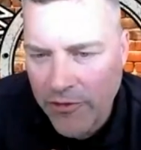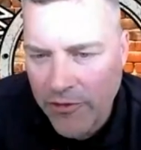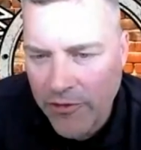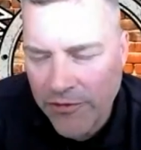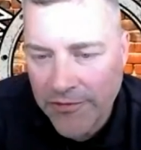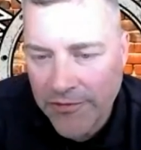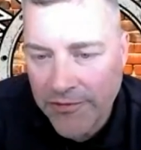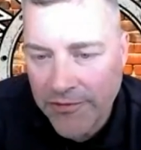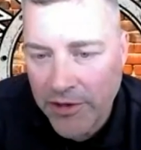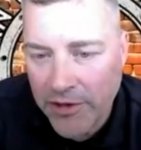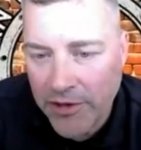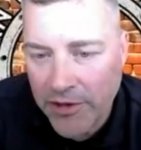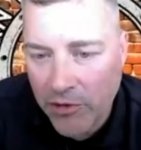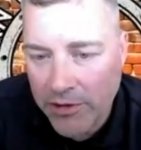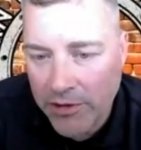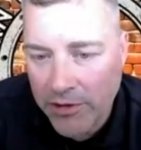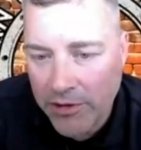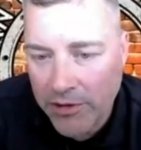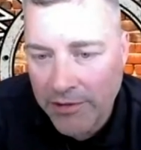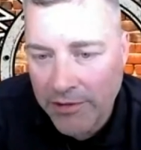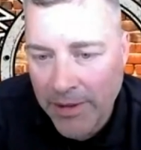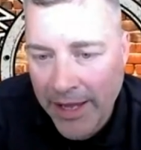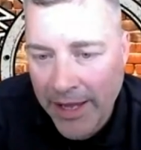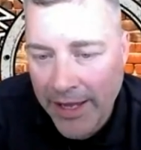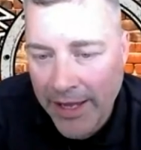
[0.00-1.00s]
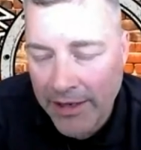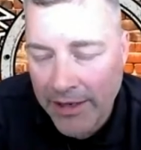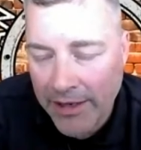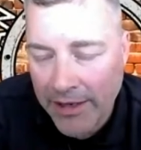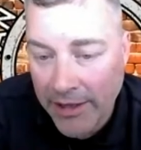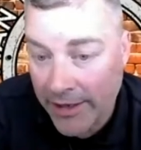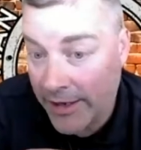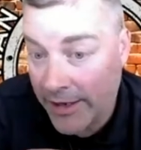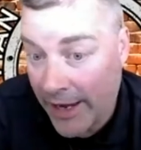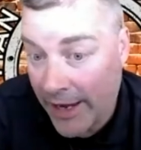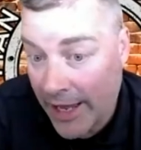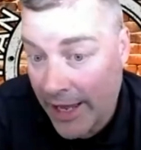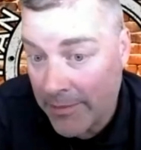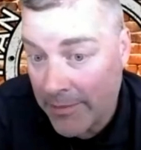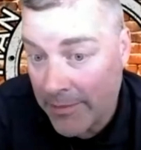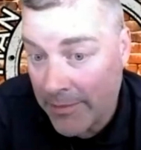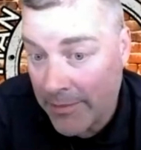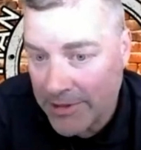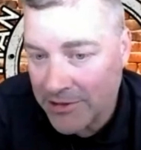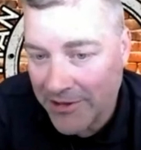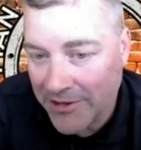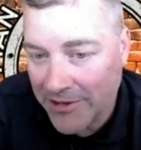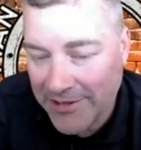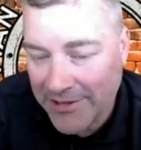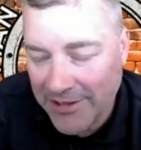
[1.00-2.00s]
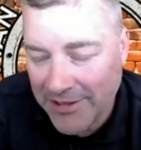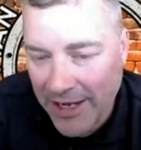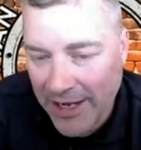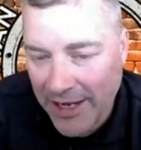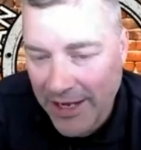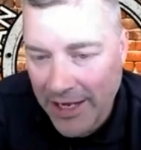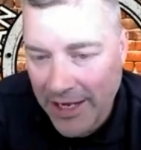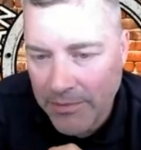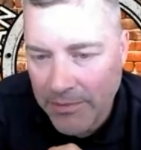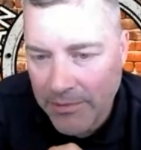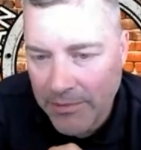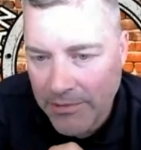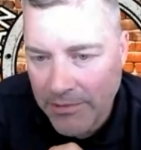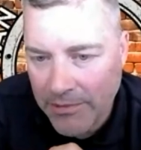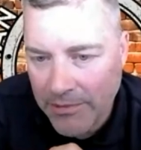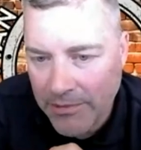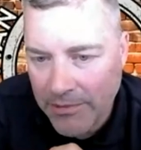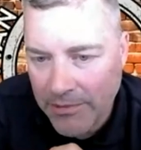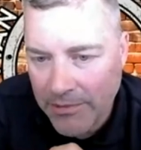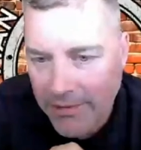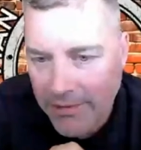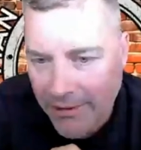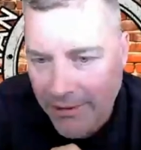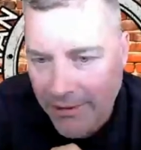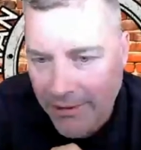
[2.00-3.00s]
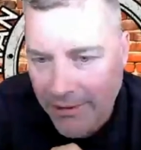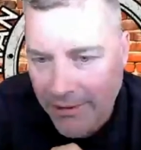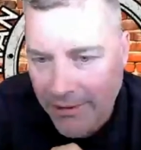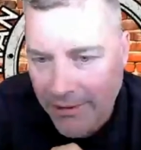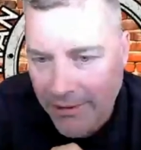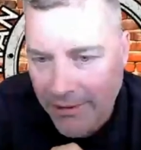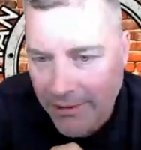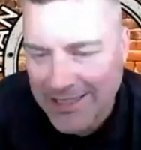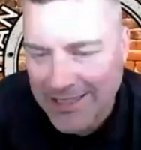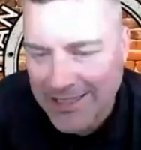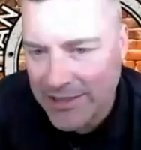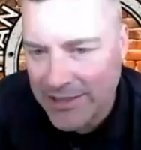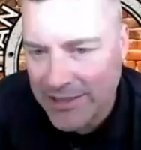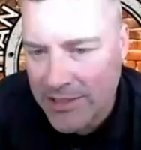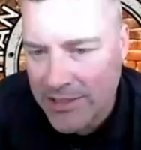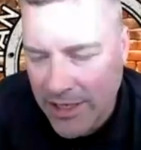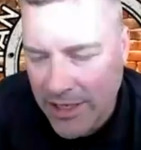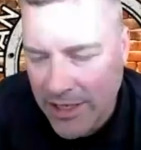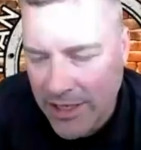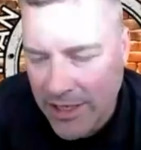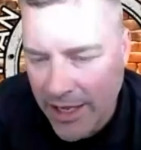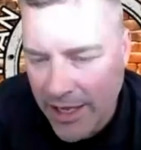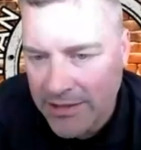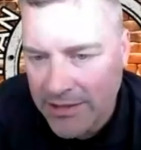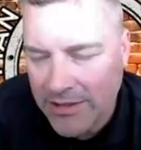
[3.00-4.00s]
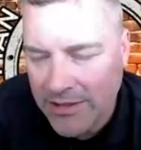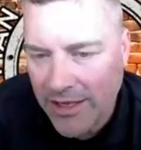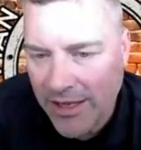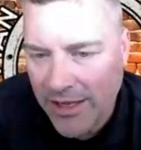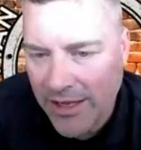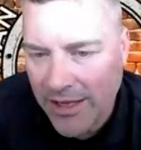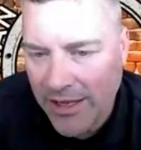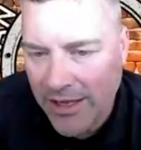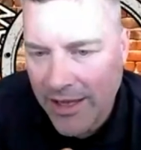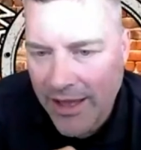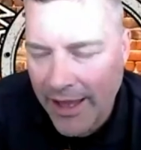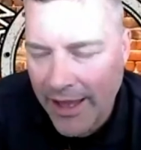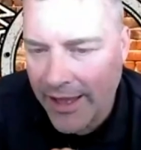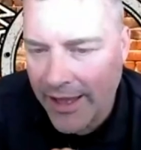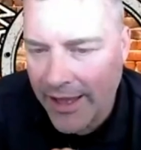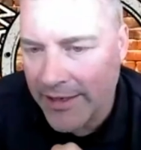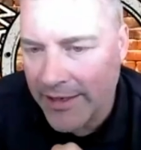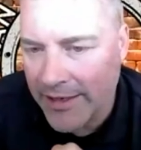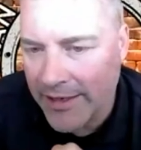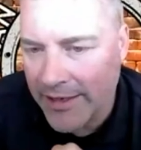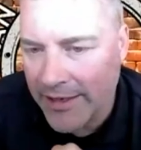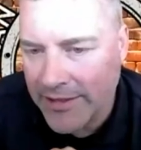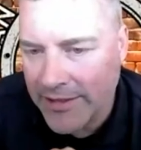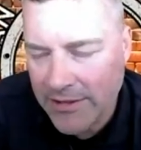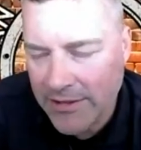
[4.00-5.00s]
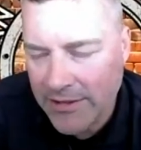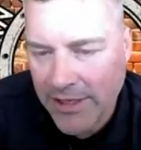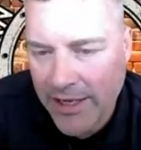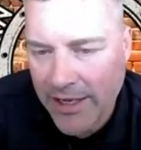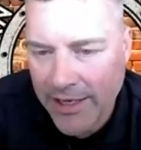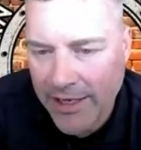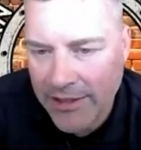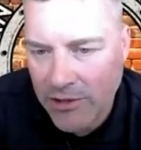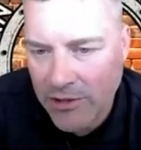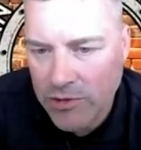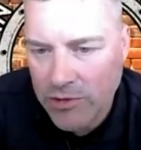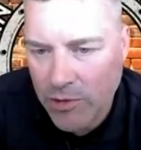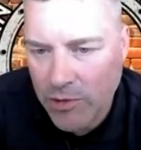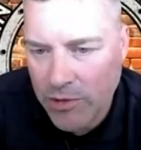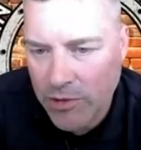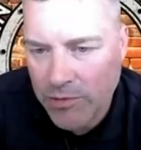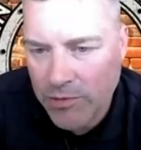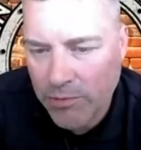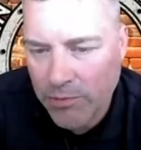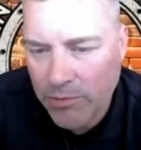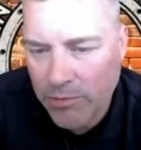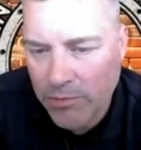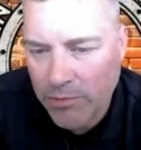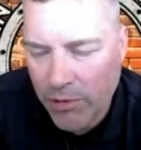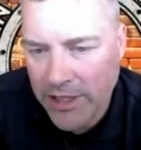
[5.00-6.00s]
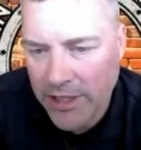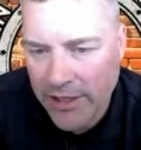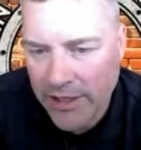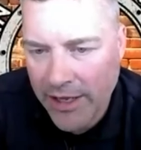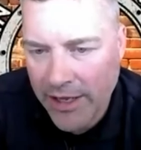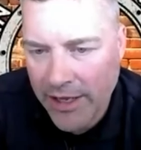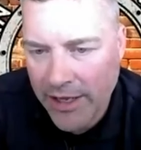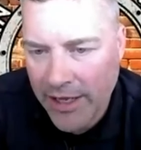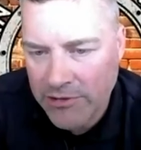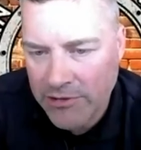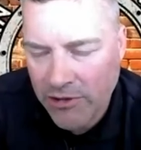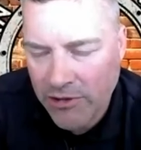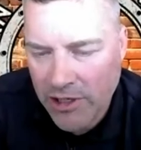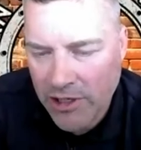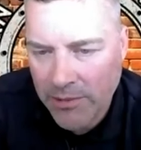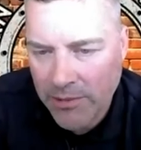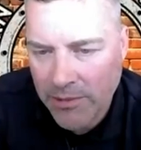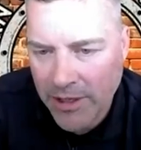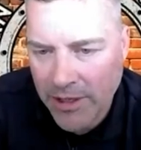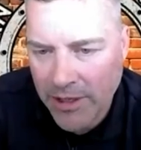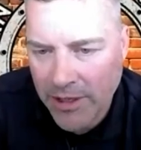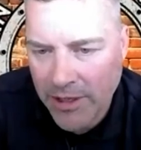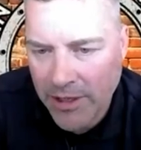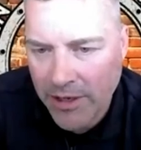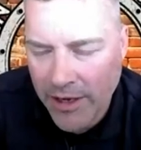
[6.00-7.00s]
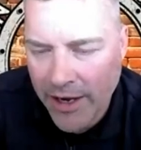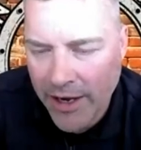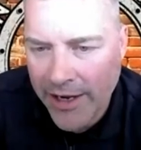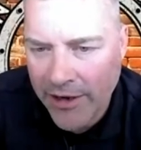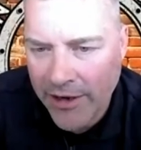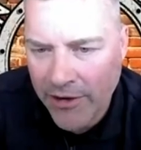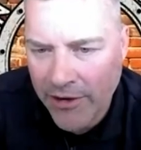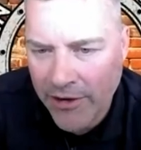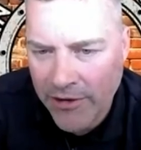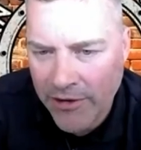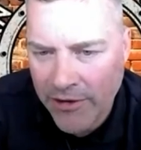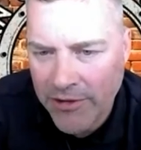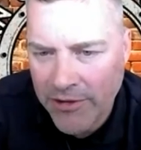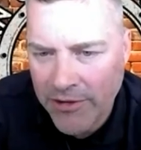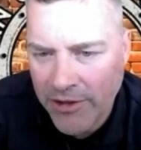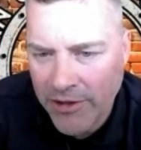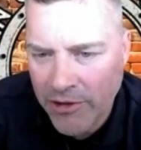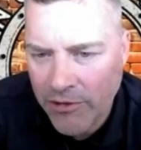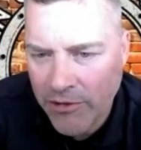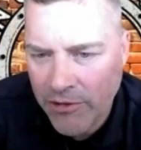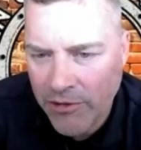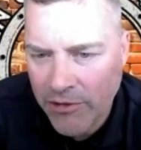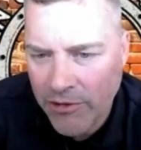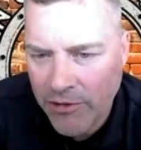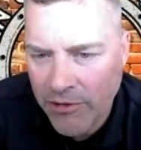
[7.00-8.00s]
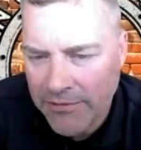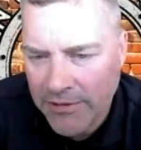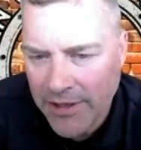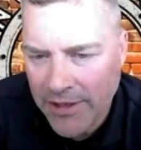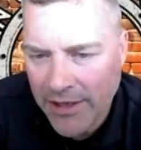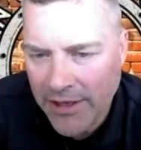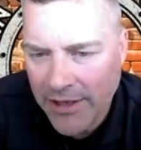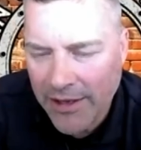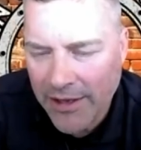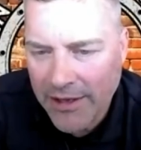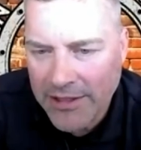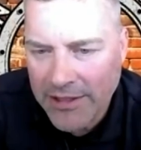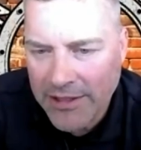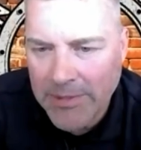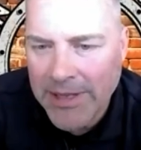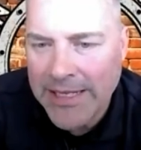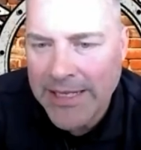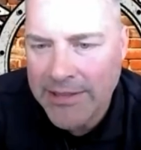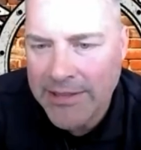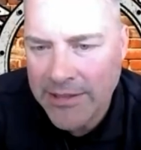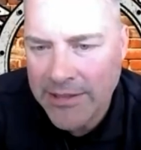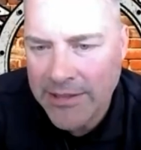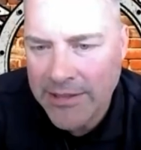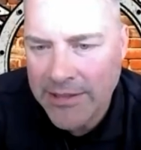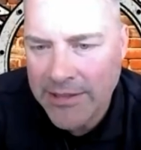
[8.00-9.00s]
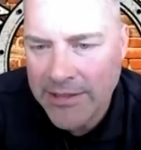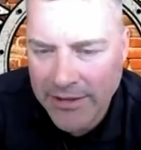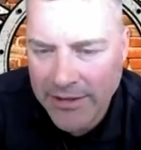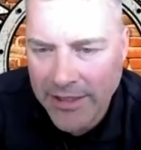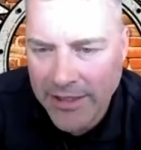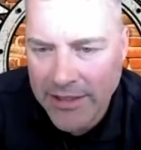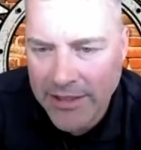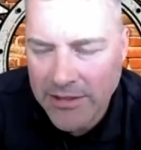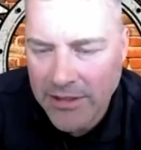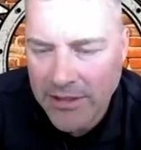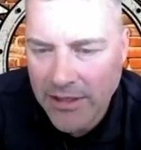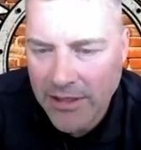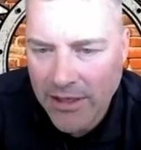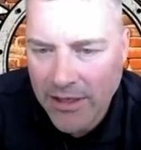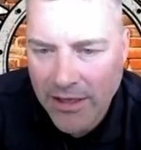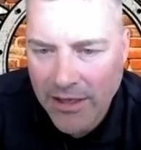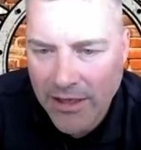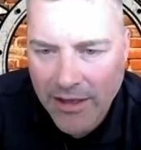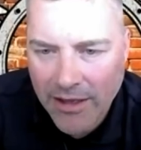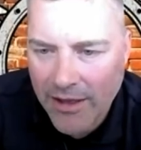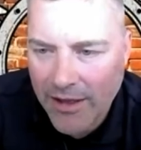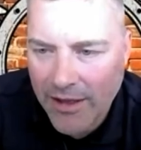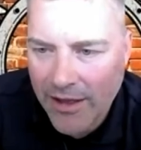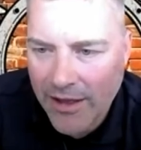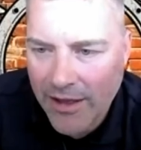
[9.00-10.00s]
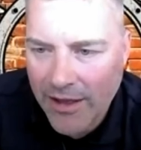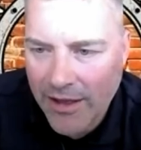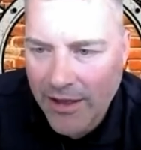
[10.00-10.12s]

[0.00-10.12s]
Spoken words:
if another 50-year-old man, and it happens all the time, contacts me and says, "Hey, I just got diagnosed with prostate cancer and I'm a young guy and I heard that you have some insight on this."